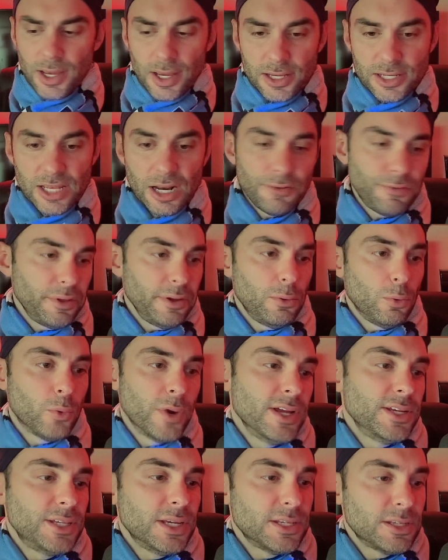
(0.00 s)
is that if like
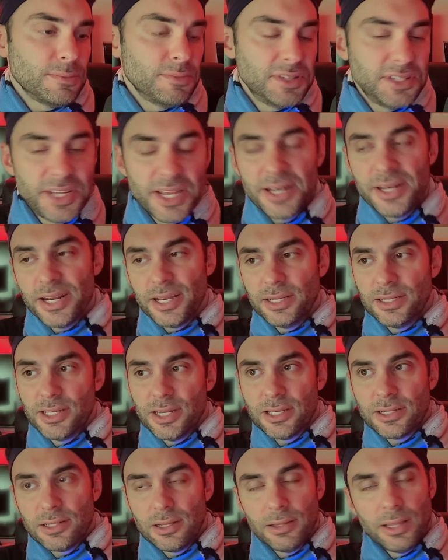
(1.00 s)
racism didn't
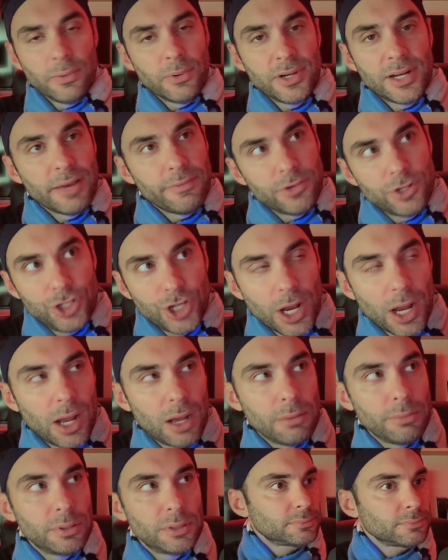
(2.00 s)
exist, they wouldn't have a
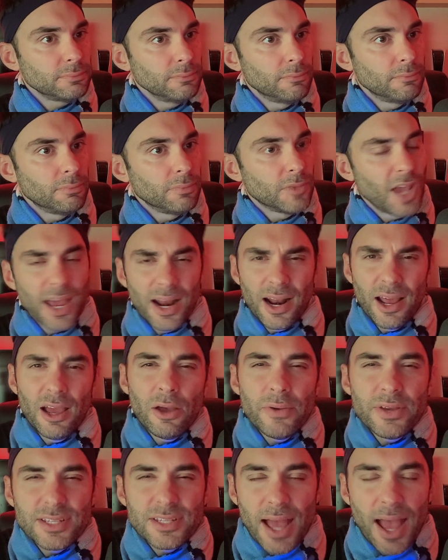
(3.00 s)
job. And
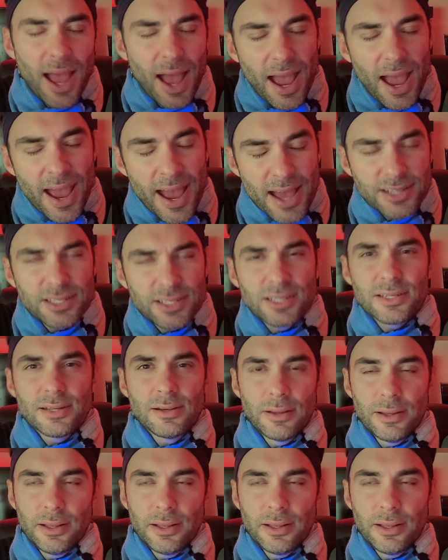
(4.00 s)
I asked this in